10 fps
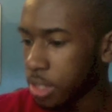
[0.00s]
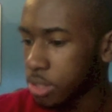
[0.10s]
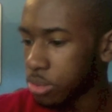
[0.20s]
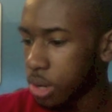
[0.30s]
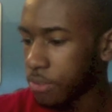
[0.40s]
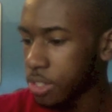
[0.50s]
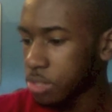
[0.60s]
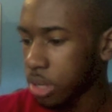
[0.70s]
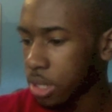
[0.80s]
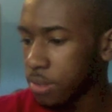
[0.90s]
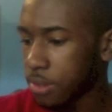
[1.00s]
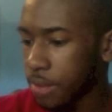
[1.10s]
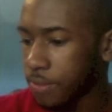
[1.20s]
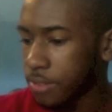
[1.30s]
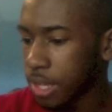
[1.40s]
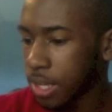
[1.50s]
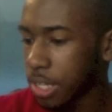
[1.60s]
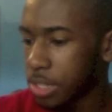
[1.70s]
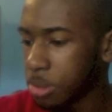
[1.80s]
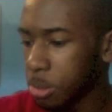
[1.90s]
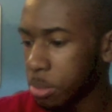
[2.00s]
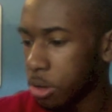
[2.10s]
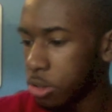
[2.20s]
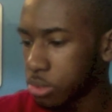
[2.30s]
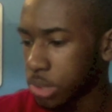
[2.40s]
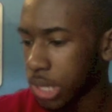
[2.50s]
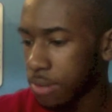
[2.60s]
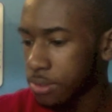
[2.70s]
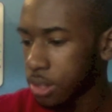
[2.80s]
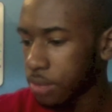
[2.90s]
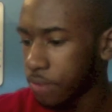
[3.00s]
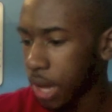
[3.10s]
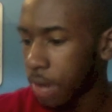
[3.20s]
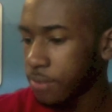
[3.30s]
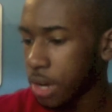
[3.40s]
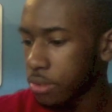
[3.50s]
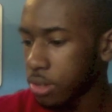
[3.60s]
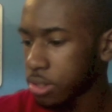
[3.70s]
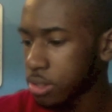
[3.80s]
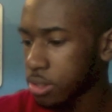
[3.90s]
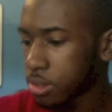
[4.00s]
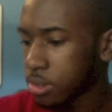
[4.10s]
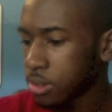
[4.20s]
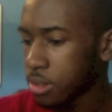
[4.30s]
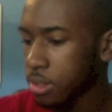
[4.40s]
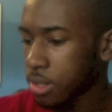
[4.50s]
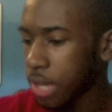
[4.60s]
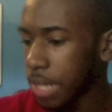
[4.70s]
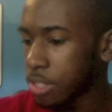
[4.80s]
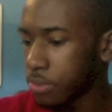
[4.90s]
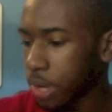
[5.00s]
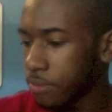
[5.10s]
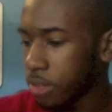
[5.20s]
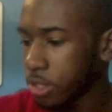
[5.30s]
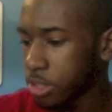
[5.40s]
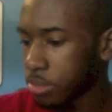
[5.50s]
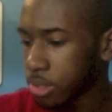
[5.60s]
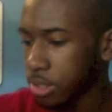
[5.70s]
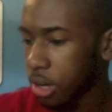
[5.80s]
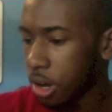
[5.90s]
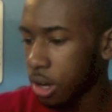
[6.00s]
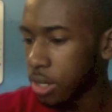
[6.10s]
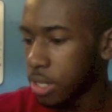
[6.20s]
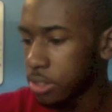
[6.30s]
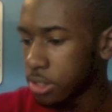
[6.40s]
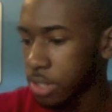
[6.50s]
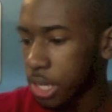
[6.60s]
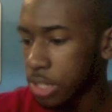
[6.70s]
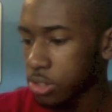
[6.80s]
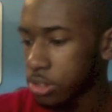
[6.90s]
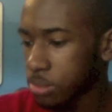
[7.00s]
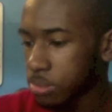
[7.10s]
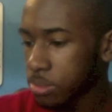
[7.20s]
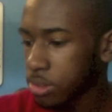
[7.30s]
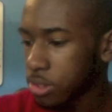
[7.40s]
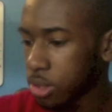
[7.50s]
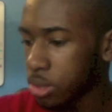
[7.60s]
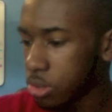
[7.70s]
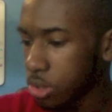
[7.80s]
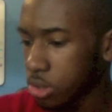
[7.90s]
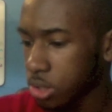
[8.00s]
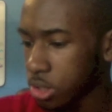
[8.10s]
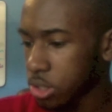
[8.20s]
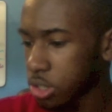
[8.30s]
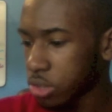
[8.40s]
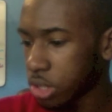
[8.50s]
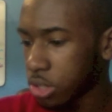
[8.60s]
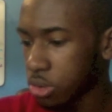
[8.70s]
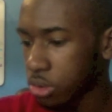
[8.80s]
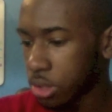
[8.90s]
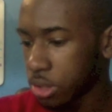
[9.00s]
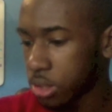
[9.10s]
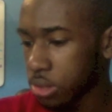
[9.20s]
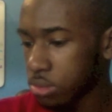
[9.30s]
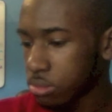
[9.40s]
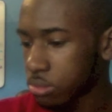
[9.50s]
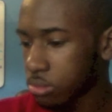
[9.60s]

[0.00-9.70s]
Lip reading: It's worth explaining that for decades, milk bottles would have various kinds of advertisements and art designs on them. So it's not just a strange hoarding thing.